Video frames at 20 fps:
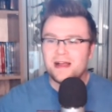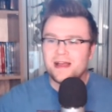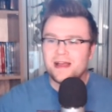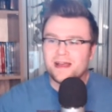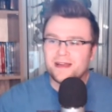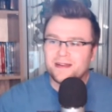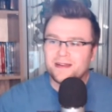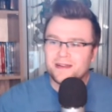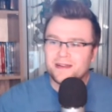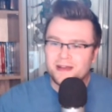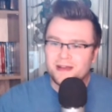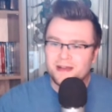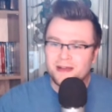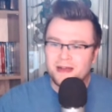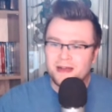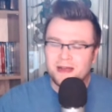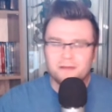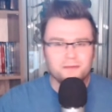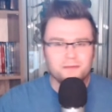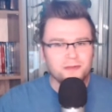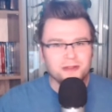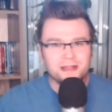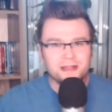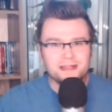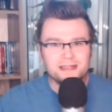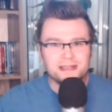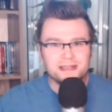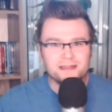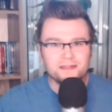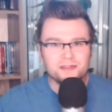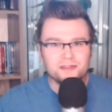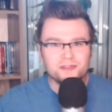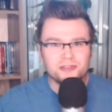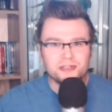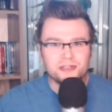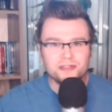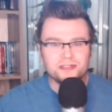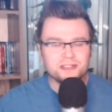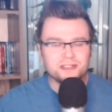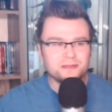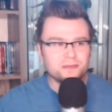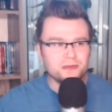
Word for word: And uh, I'm really digging the trailers.